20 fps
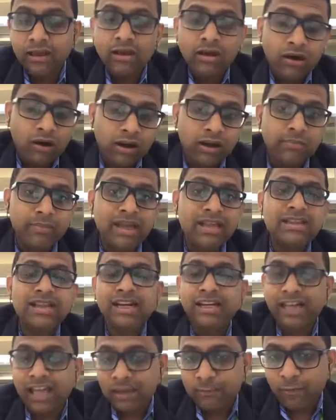or a
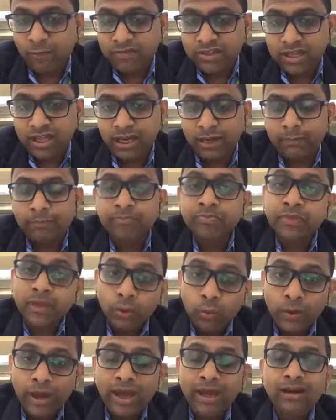mixed type of skin
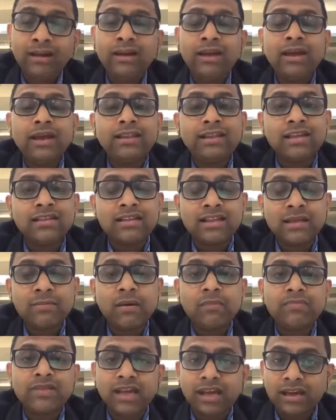where the
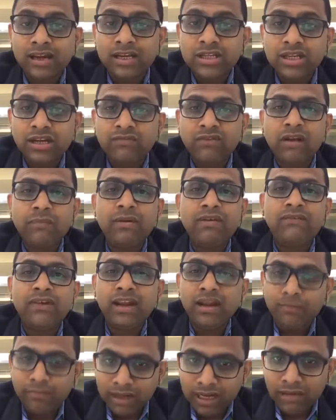sebum secretion will be very
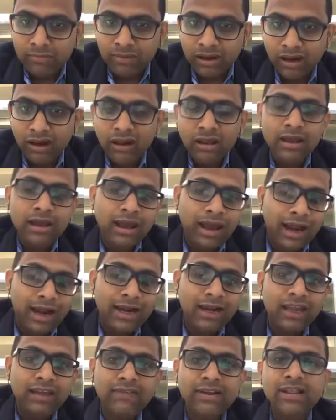minimal
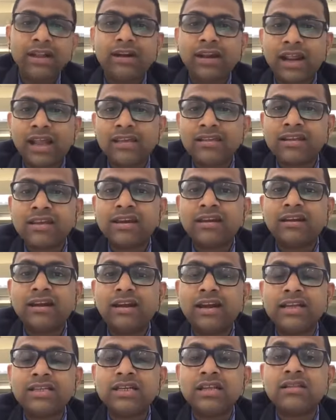and even the dry skin
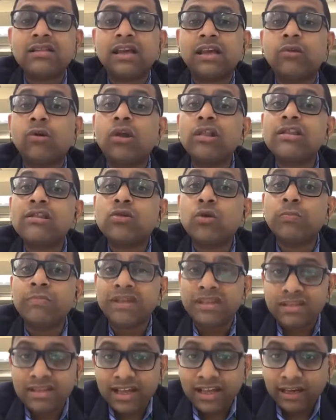conditions can also be
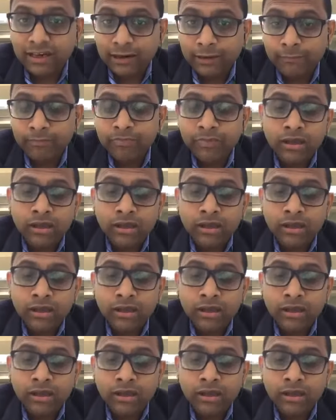seen.